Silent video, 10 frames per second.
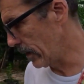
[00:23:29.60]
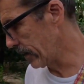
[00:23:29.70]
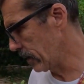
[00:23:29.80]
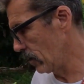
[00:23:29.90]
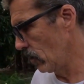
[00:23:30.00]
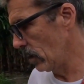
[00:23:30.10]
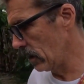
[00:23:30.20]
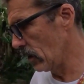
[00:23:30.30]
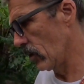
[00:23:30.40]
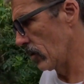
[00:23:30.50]
like you know
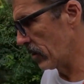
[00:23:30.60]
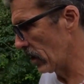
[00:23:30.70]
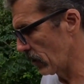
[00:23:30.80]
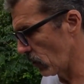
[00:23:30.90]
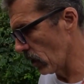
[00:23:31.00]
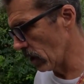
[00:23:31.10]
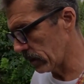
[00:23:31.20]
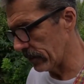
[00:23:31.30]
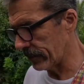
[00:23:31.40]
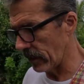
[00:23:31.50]
what oh the burn
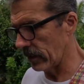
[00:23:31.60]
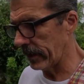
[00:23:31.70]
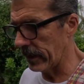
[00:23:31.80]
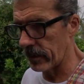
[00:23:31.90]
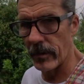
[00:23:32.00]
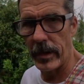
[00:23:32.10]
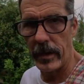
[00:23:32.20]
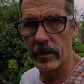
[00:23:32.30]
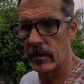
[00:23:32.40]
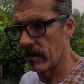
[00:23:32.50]
worked it's starting to get
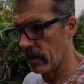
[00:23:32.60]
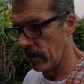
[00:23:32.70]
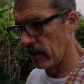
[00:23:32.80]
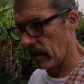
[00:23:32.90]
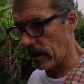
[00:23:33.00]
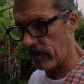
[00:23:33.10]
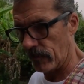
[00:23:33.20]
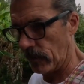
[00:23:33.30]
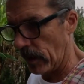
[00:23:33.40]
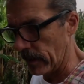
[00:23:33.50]
green I can
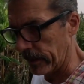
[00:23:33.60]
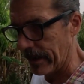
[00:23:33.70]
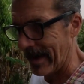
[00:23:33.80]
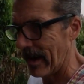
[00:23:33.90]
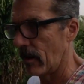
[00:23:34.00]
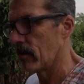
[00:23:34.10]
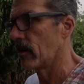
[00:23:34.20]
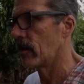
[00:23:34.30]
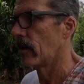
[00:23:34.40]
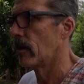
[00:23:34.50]
flood it now
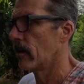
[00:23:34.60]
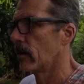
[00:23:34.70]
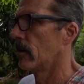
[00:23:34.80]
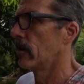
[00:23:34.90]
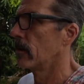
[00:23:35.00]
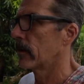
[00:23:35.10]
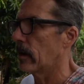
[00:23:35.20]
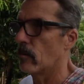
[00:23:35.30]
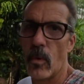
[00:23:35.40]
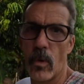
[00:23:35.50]

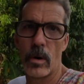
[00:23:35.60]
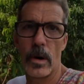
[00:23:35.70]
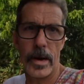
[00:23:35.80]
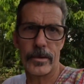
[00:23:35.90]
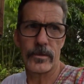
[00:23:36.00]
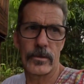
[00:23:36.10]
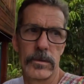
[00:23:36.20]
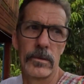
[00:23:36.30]
get more action